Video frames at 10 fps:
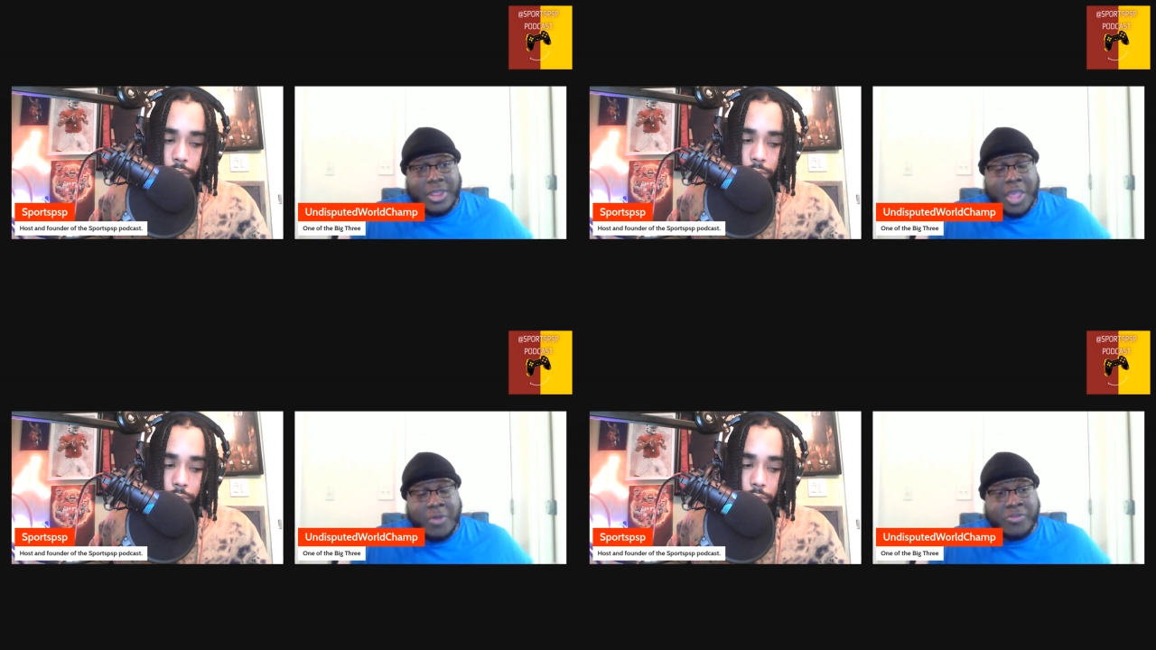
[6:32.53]

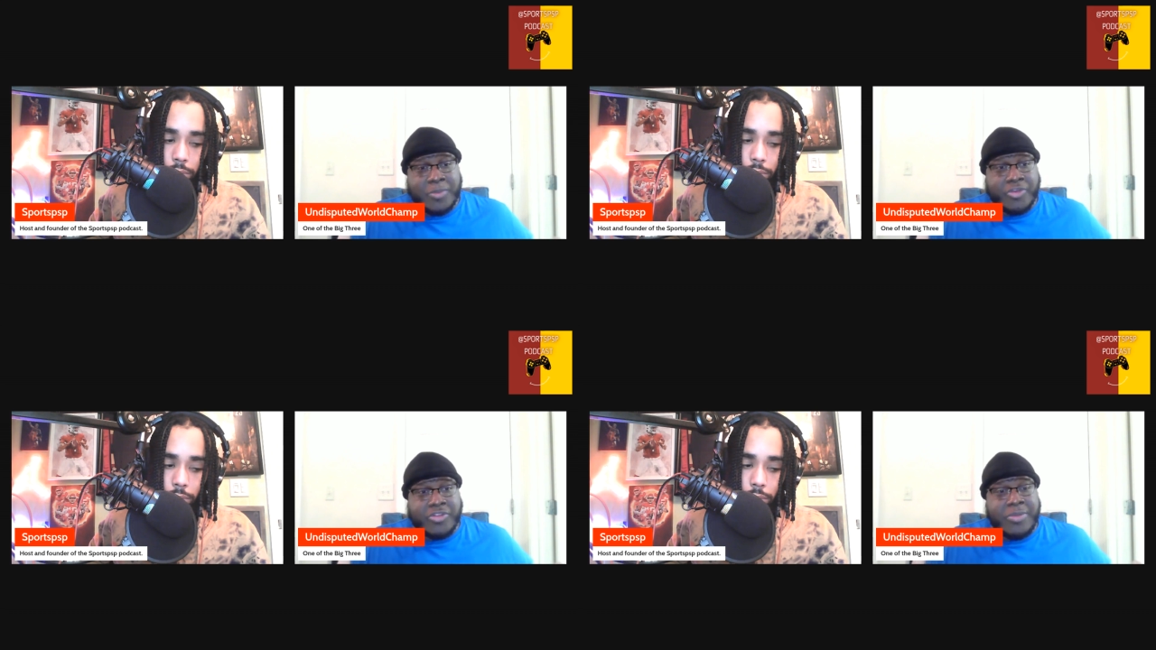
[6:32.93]
Speaker 1: it was
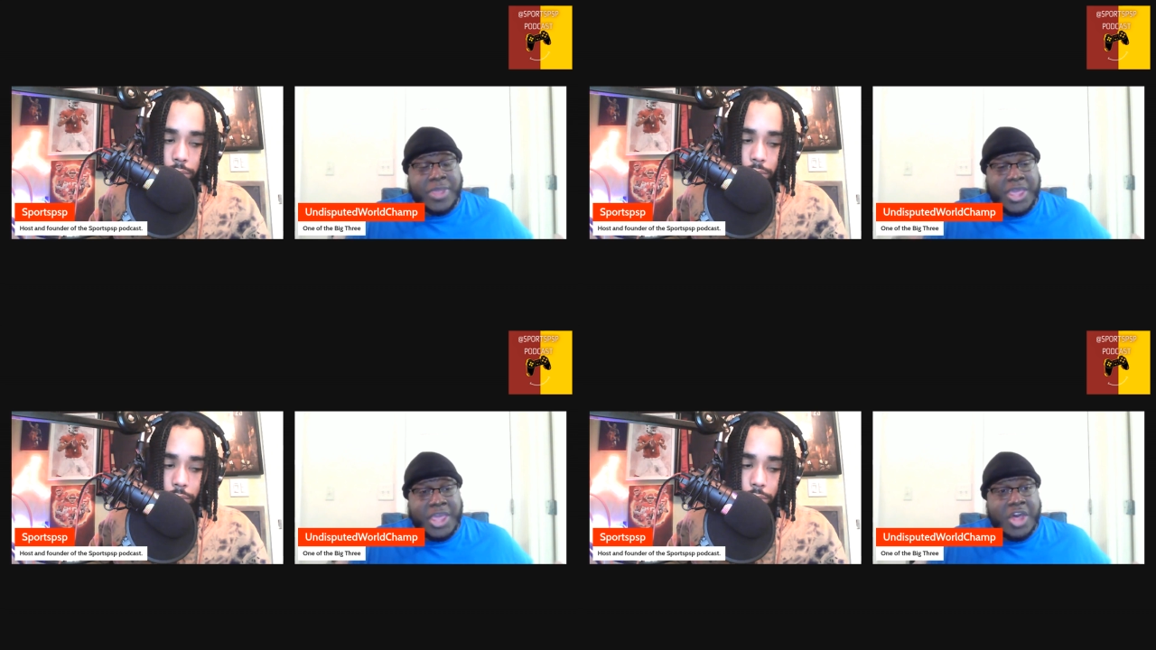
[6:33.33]
supposed to
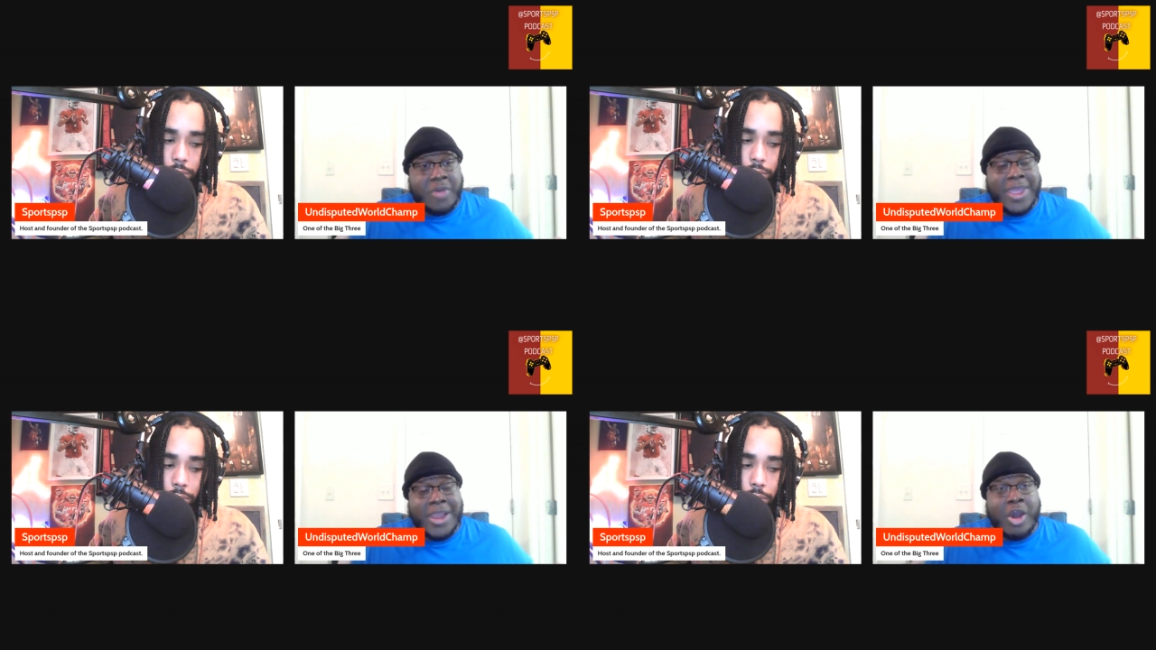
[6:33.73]
be
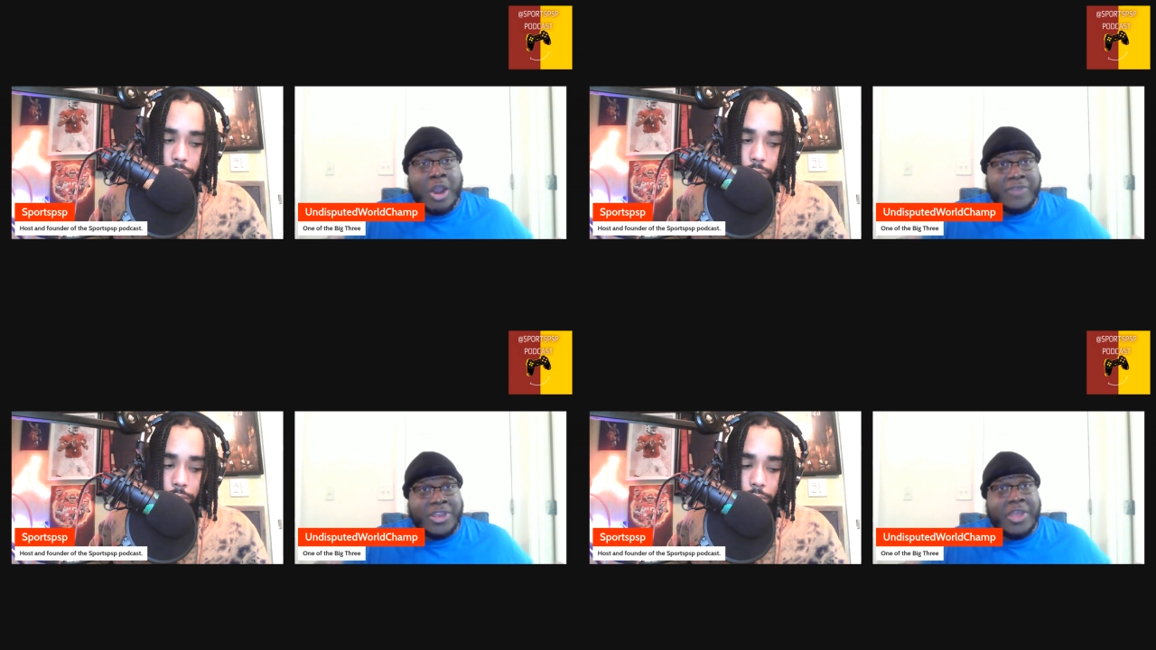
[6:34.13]
him, and
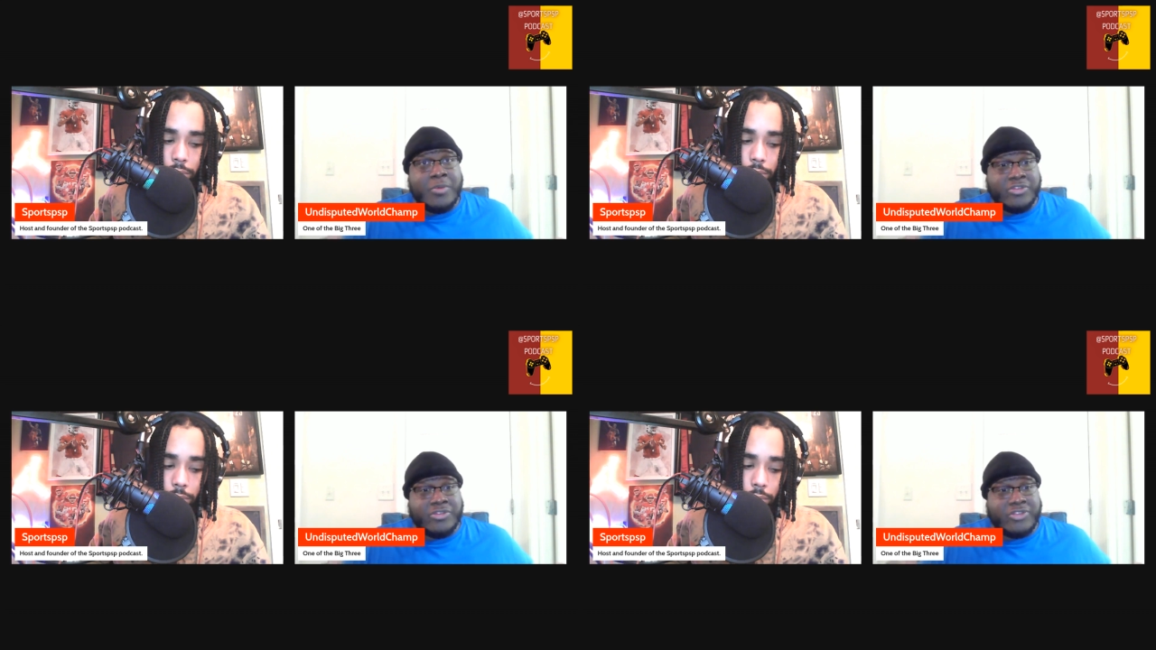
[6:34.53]
Harvey
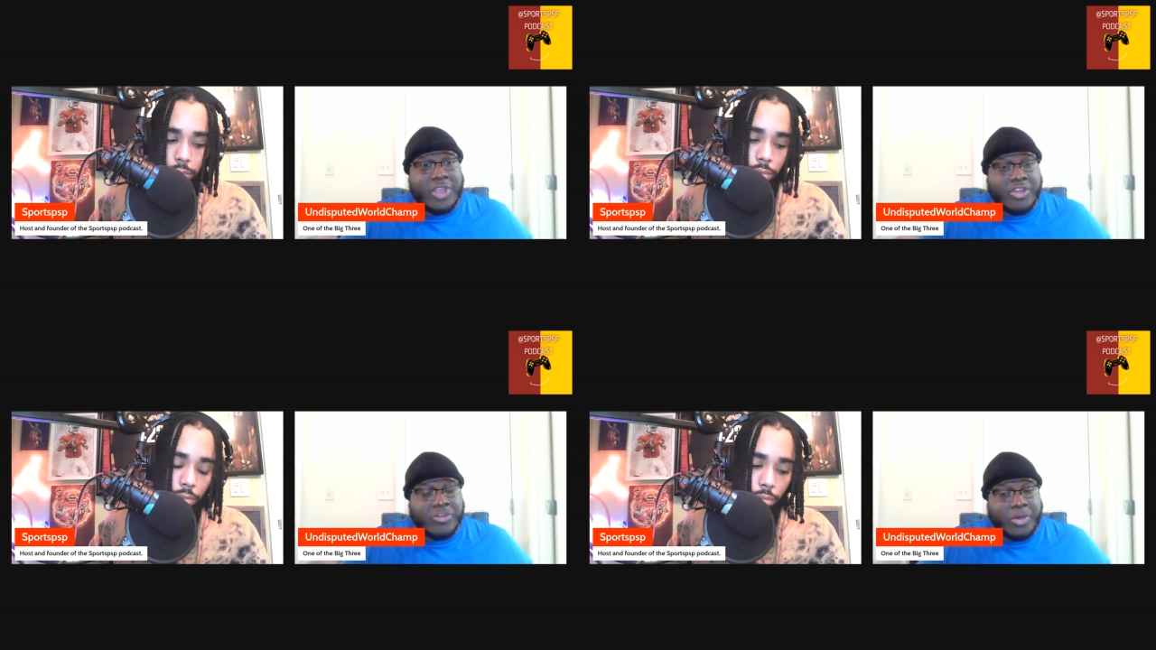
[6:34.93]
Dent was
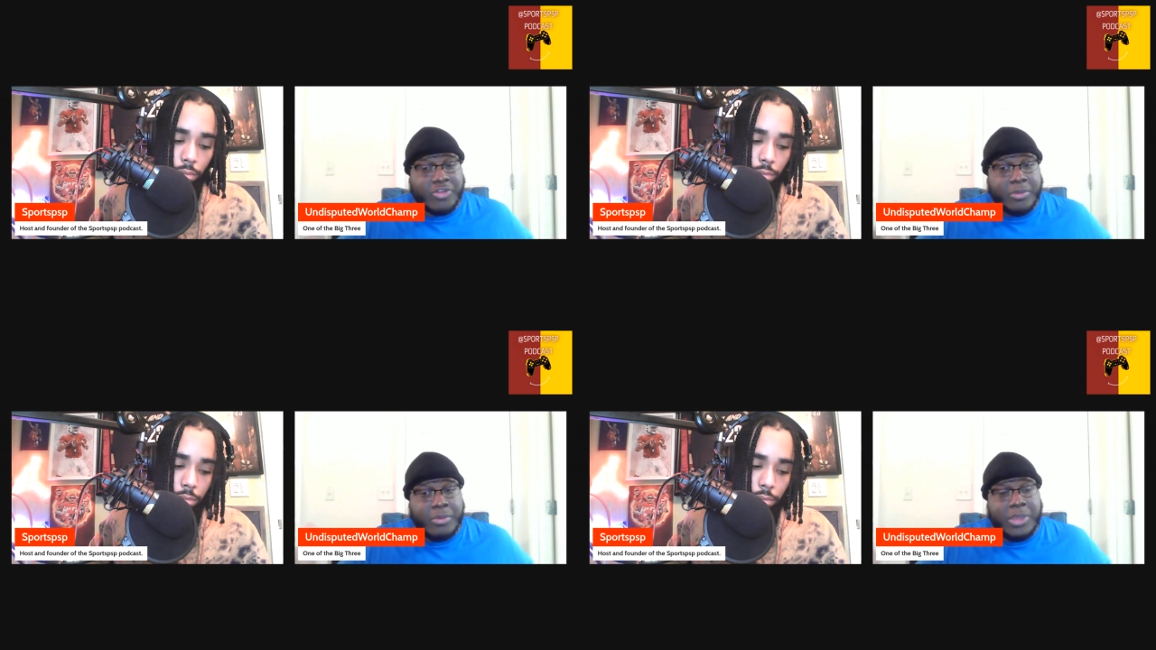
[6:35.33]
still
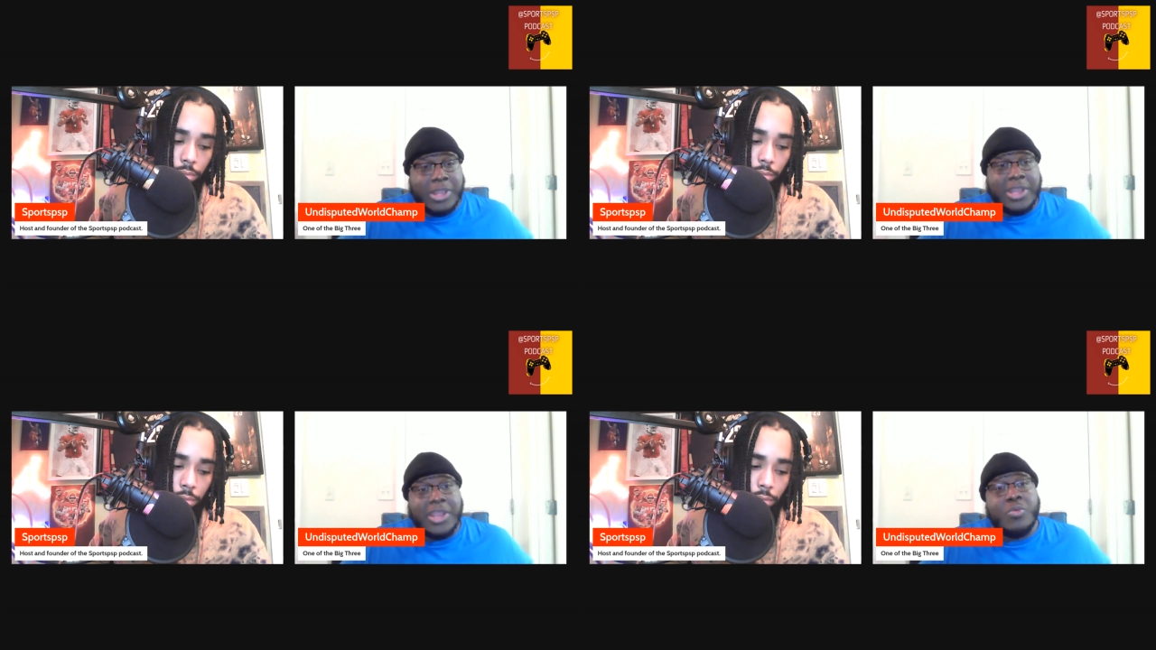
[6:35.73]
supposed to be
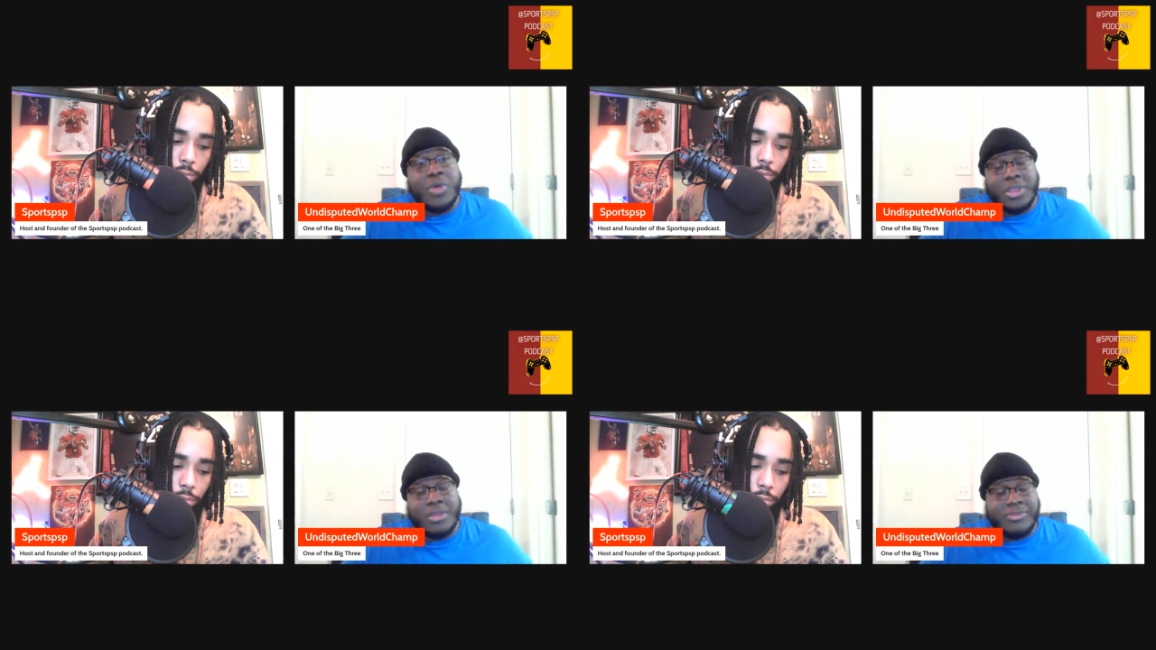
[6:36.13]
Billy Dee
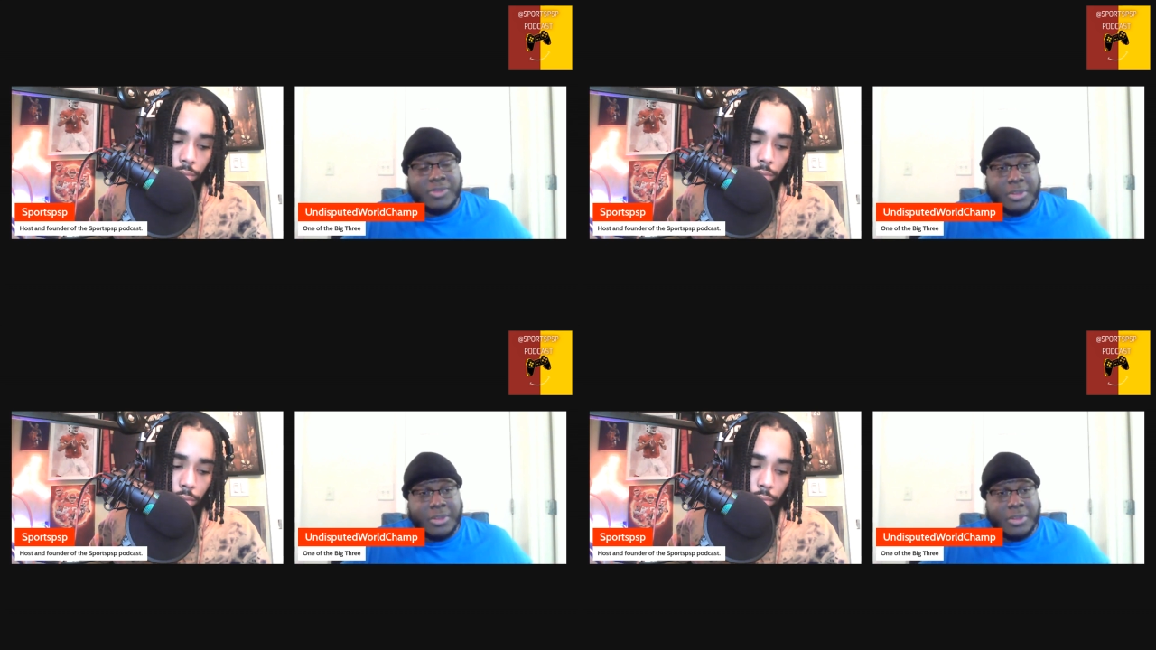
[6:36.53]
Williams,